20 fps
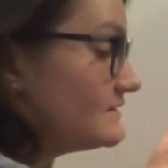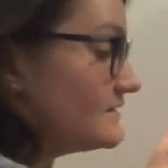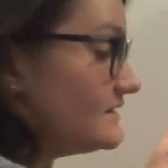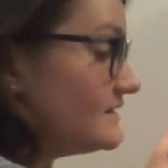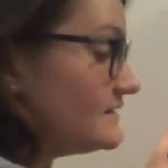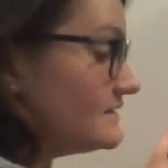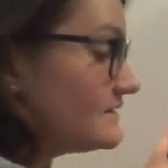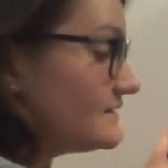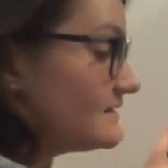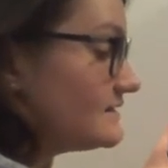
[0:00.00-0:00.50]

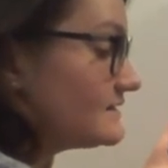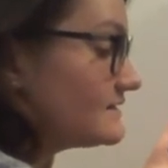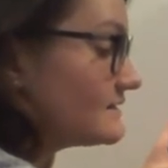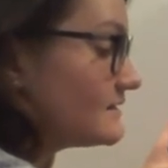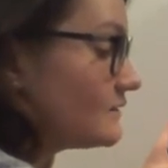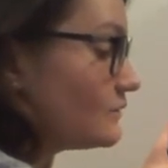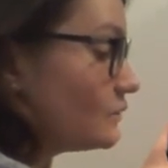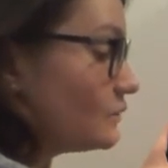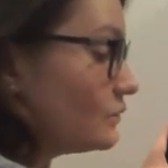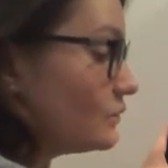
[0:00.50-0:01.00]
this is
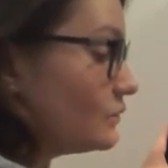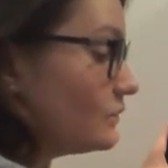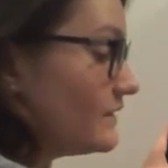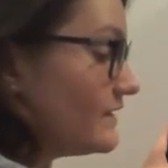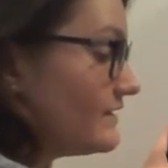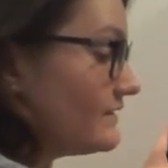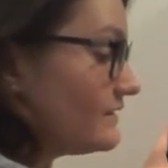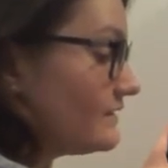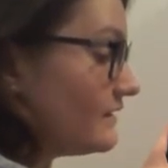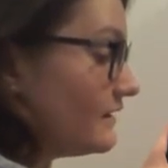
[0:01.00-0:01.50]
the
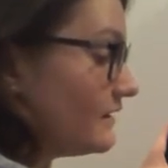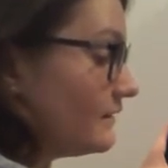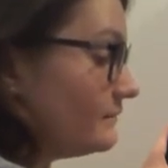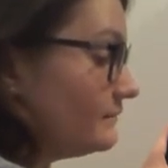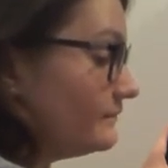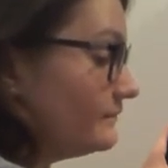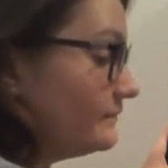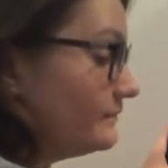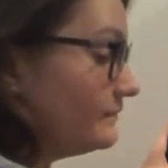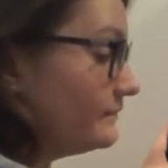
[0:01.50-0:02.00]

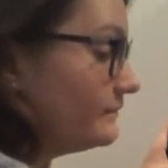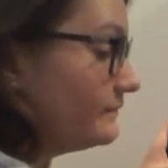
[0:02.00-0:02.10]
rhythm